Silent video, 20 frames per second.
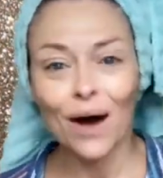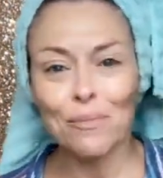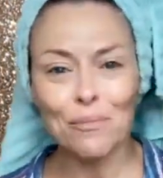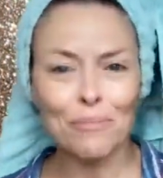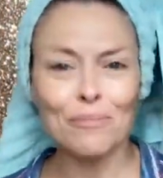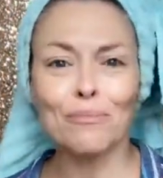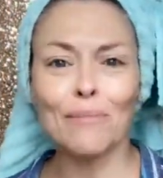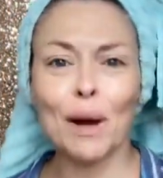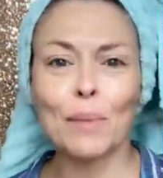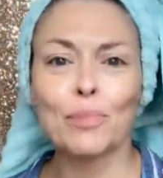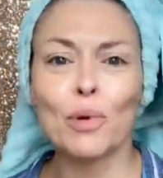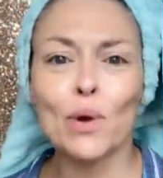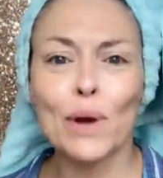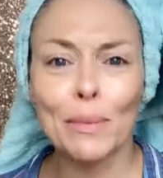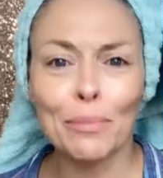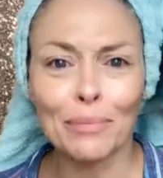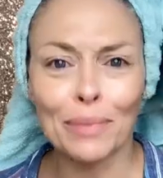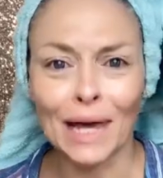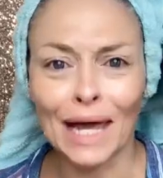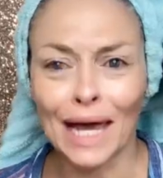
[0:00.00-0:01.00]
my
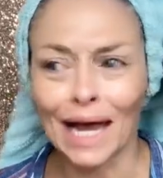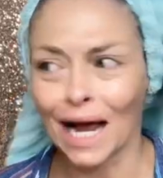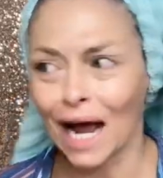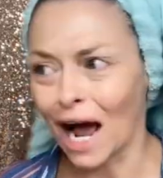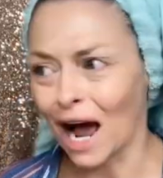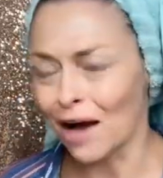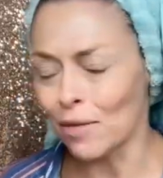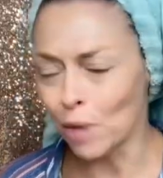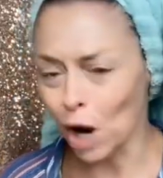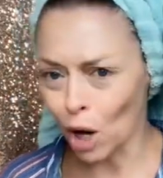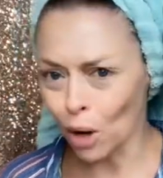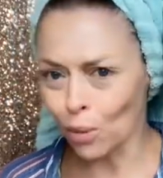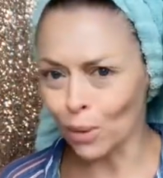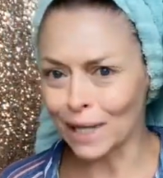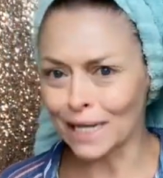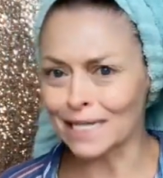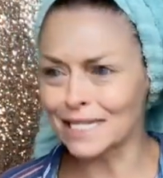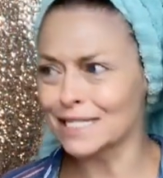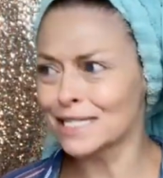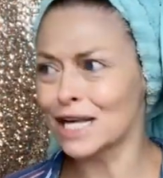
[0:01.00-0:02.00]
point being, I'm
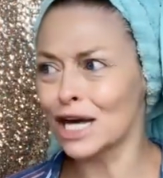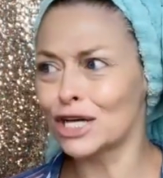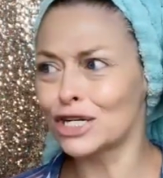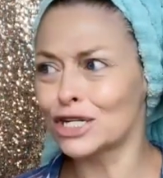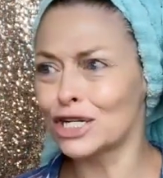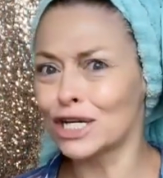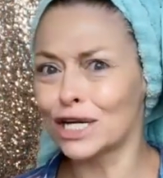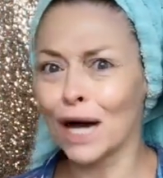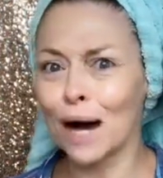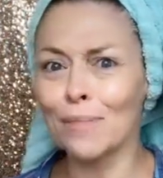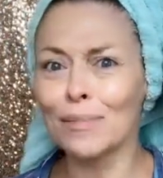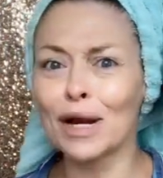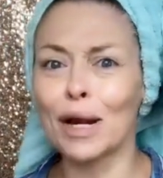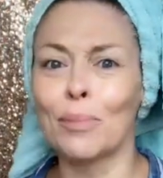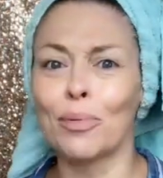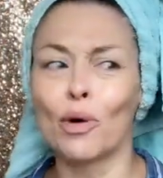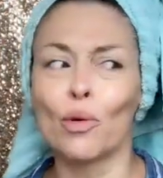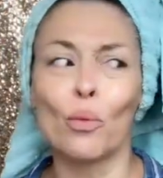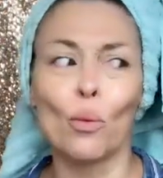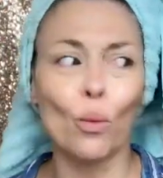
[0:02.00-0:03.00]
always coming
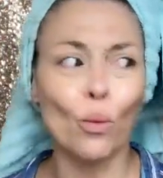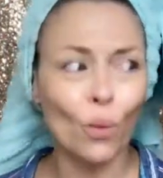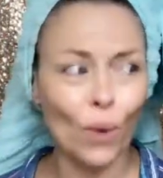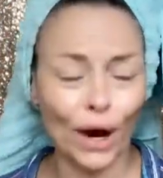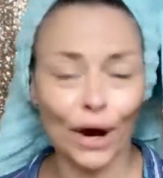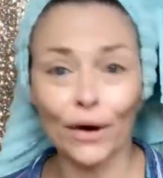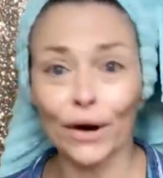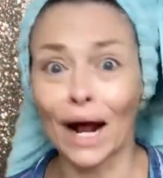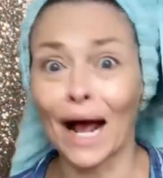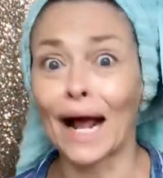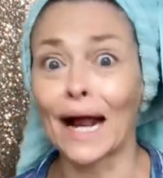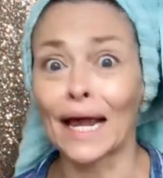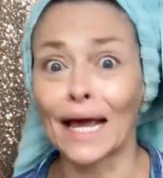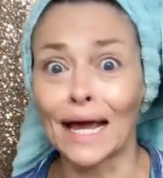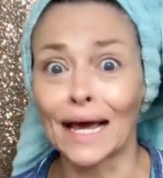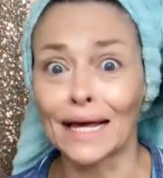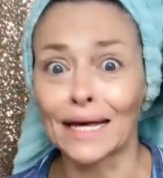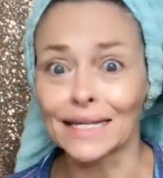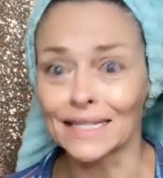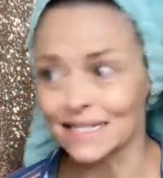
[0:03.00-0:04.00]
up with weird
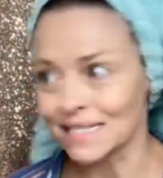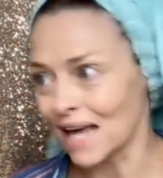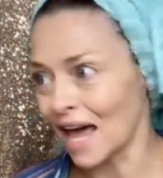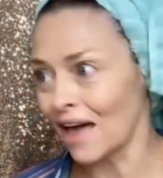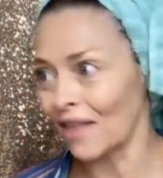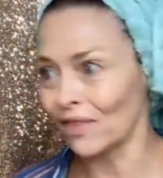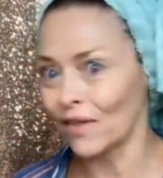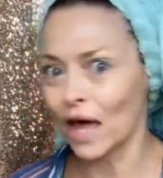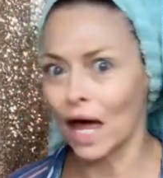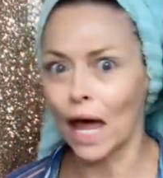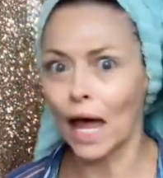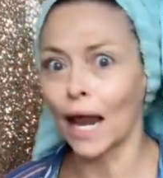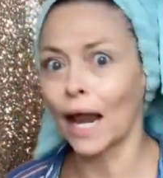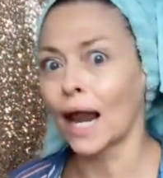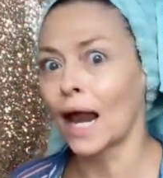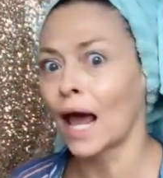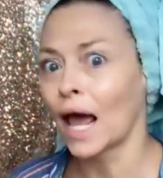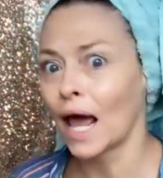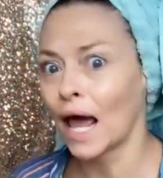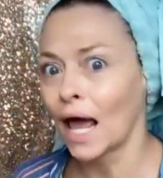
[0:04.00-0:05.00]
ideas and
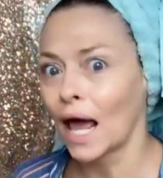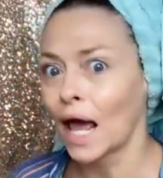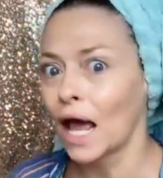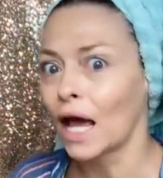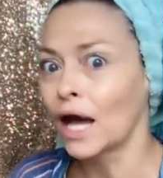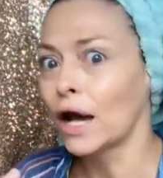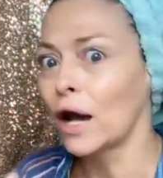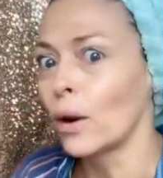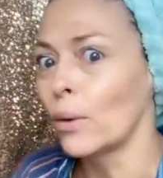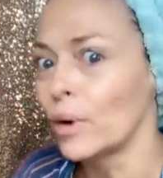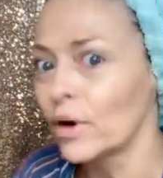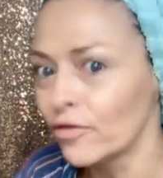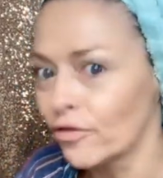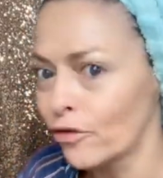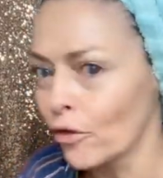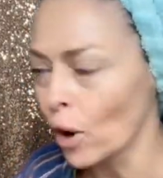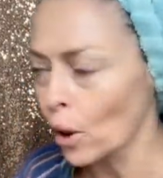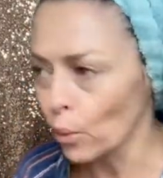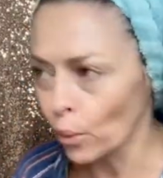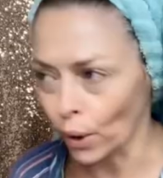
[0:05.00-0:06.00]
then going
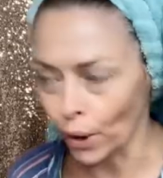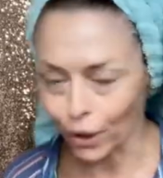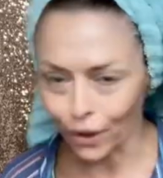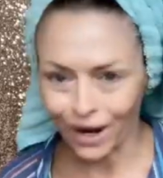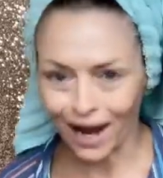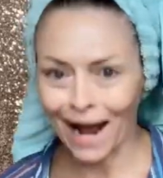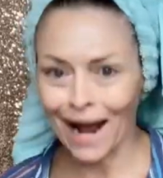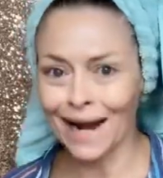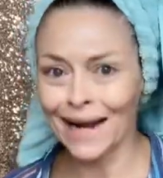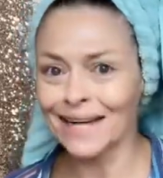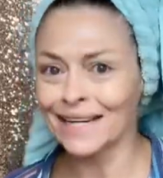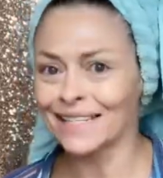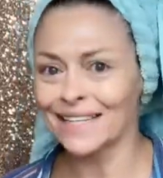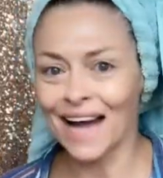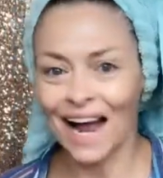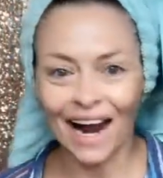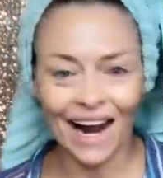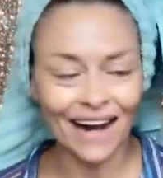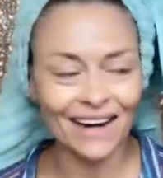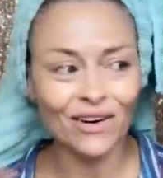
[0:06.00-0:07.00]
forward.
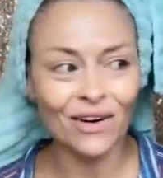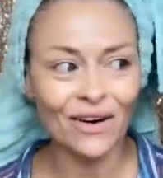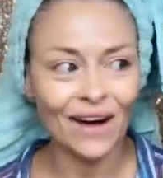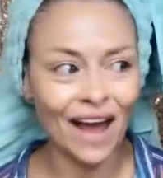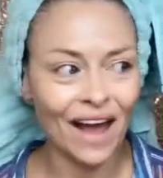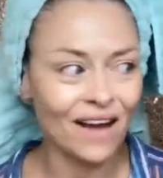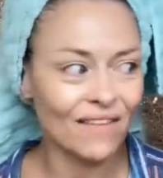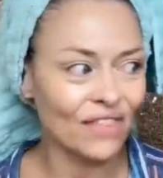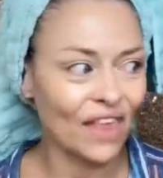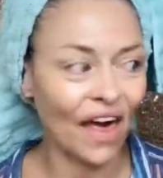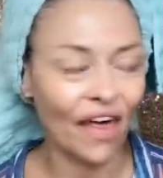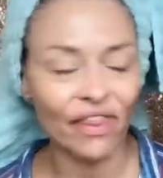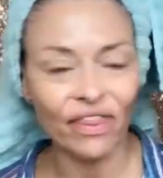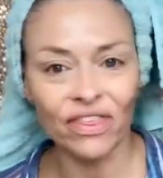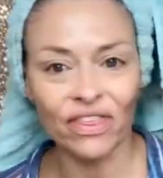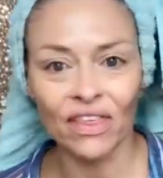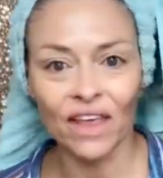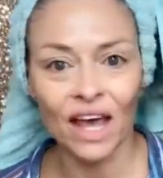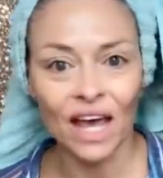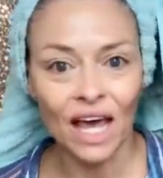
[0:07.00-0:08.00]
I don't have that.
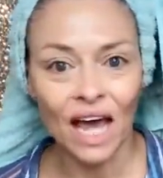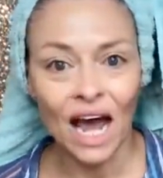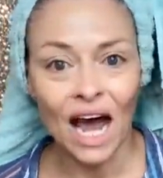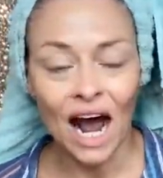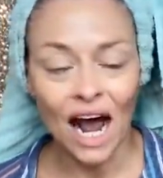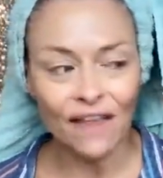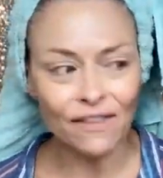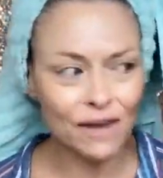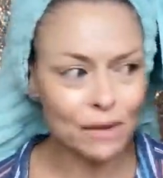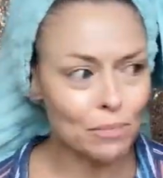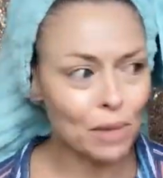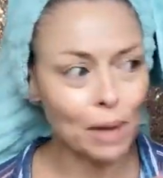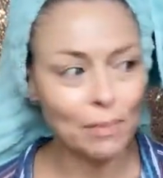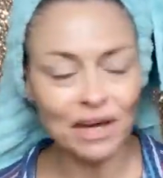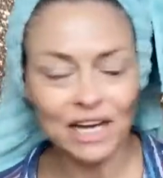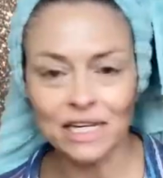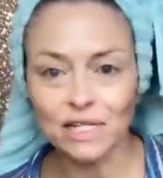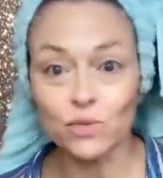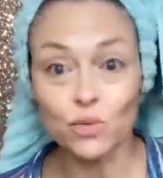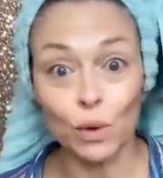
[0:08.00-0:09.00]
I think maybe
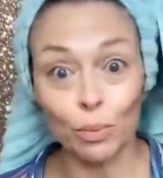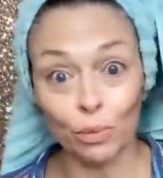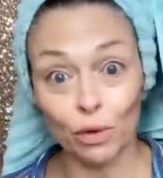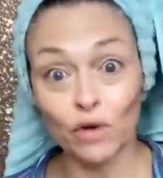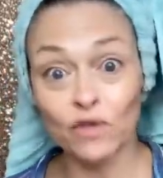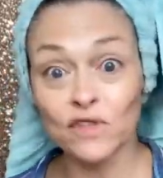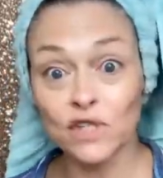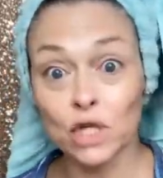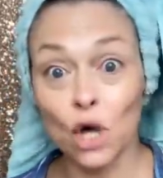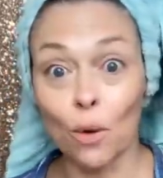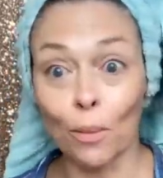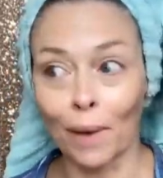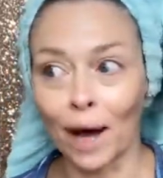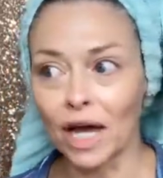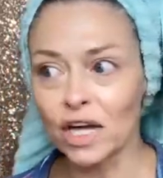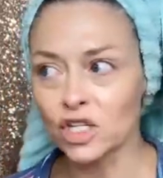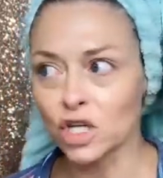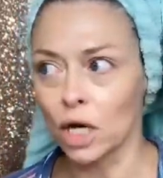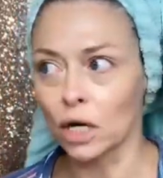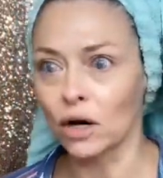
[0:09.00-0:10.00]
because we move so
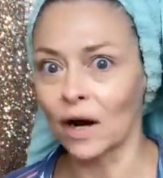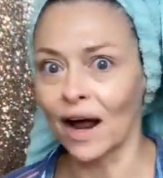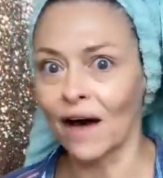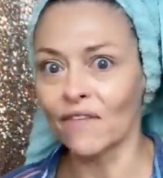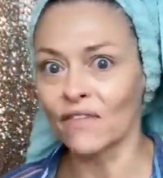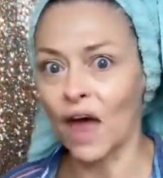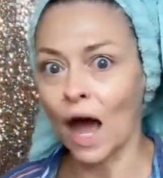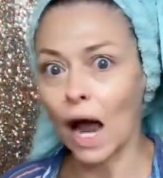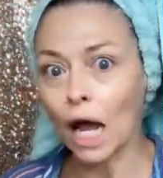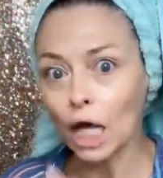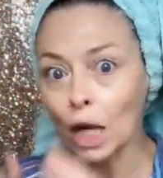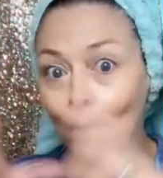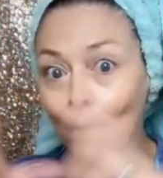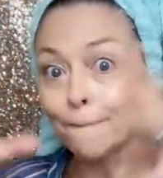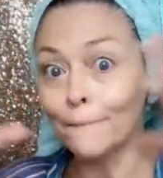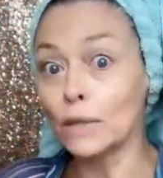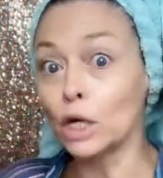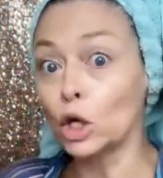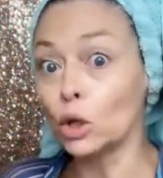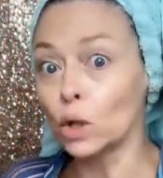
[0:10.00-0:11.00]
much, I don't have that
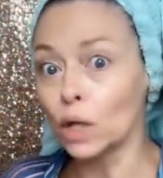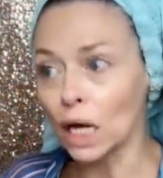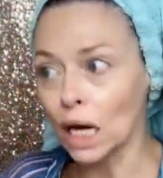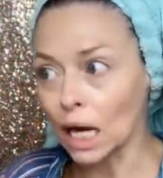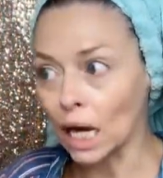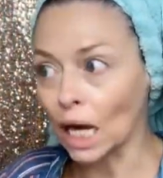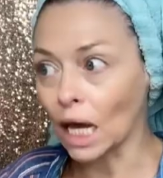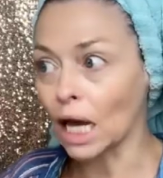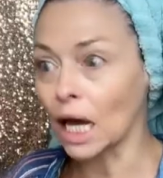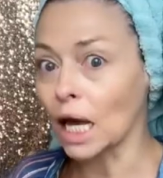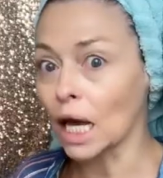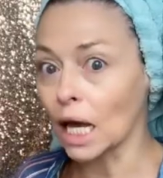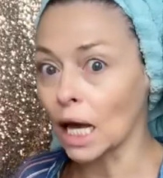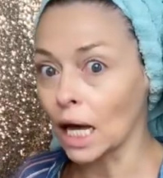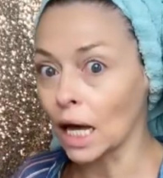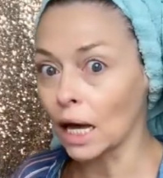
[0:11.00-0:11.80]
community